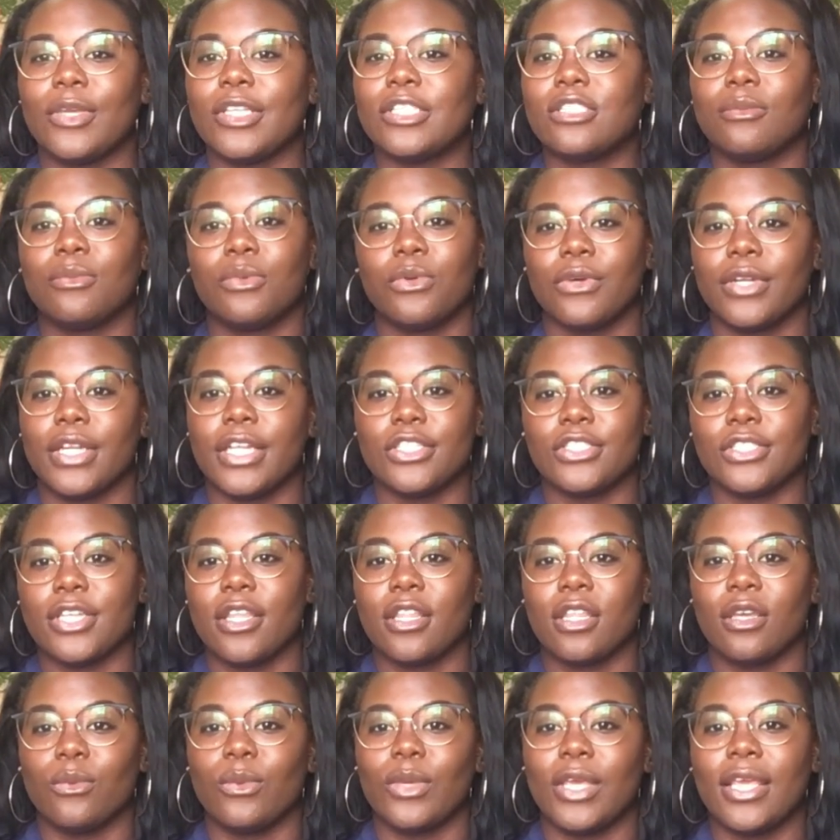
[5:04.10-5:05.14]
we support each
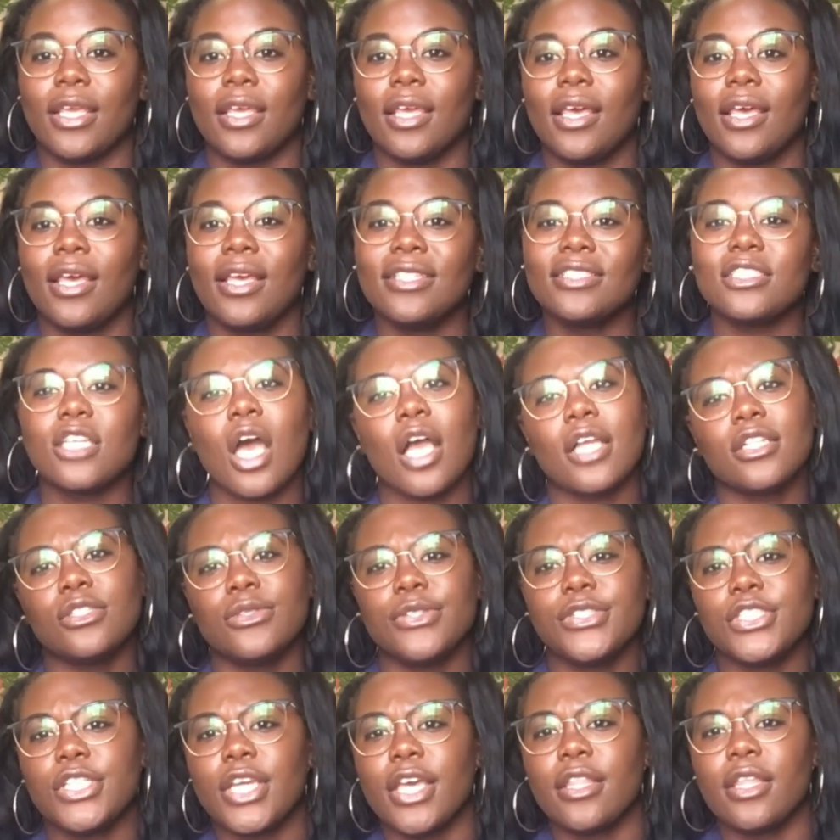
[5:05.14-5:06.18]
other, we talk to
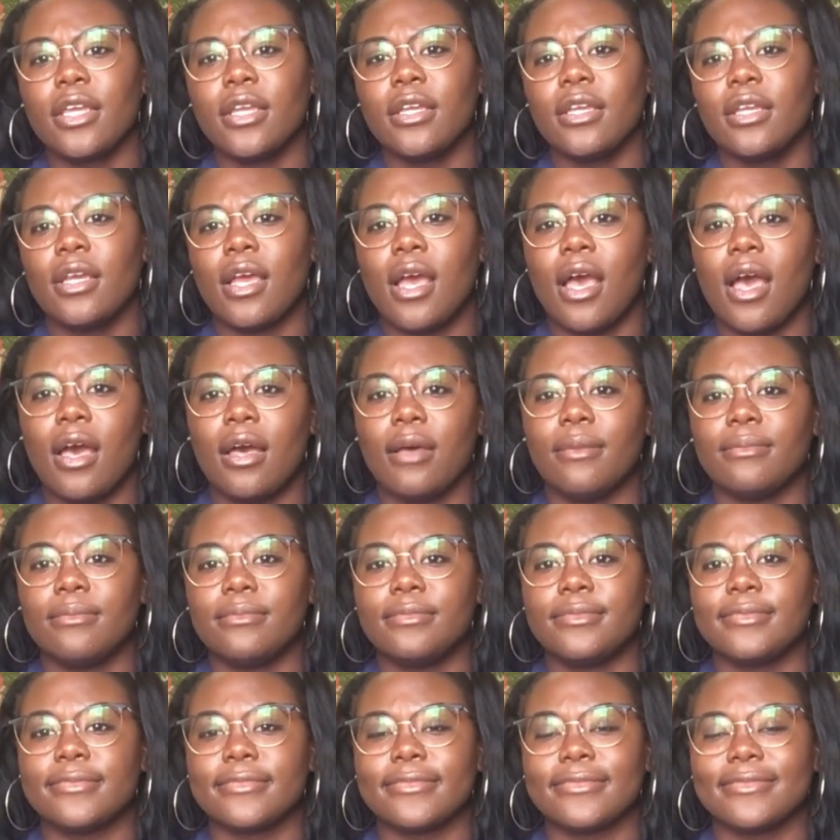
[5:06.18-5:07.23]
each other.
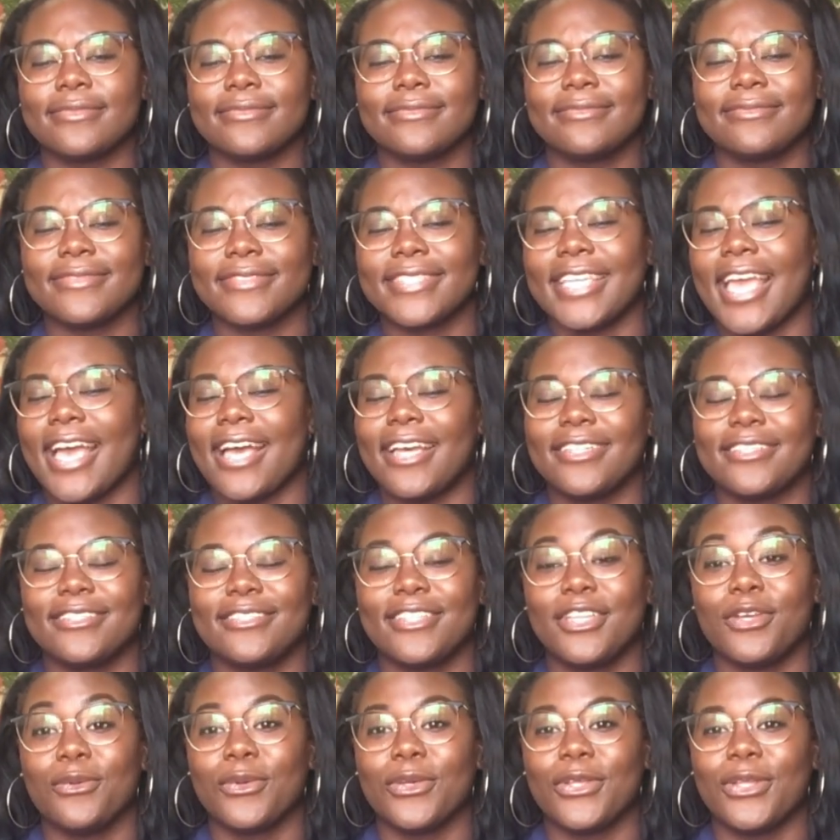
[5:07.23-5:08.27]
Um, yeah,
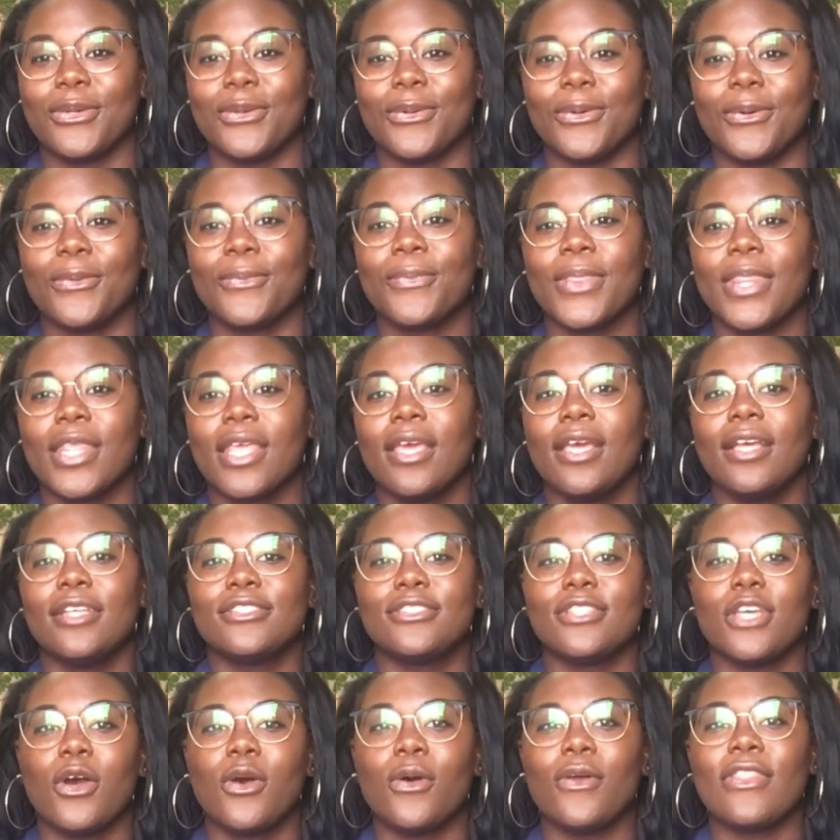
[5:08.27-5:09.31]
they're really cool.
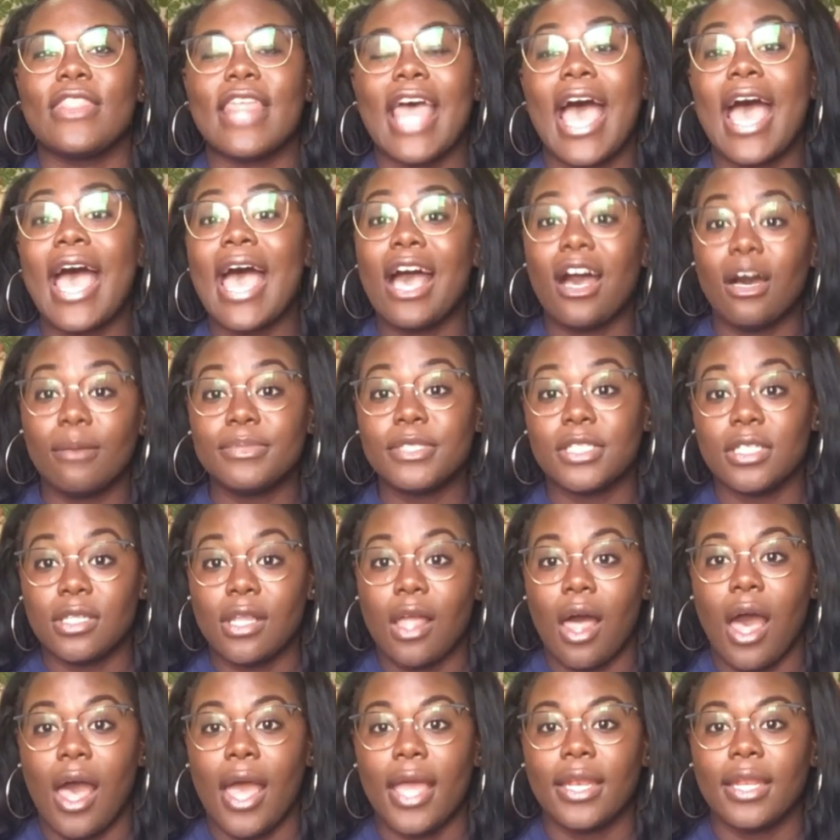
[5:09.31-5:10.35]
So that helped a
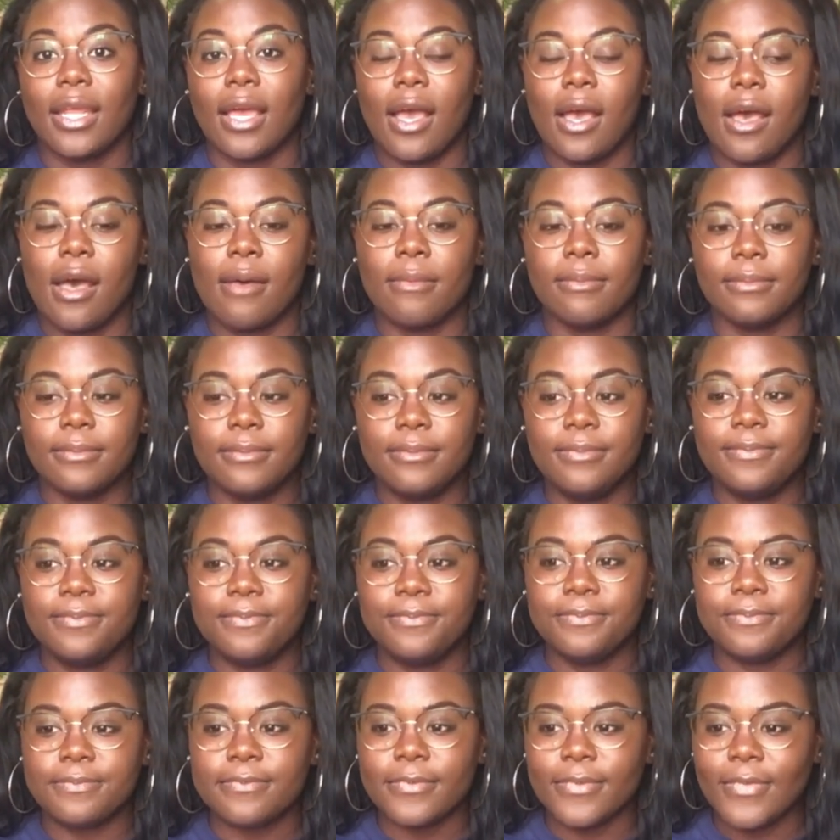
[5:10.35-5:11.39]
lot. Um,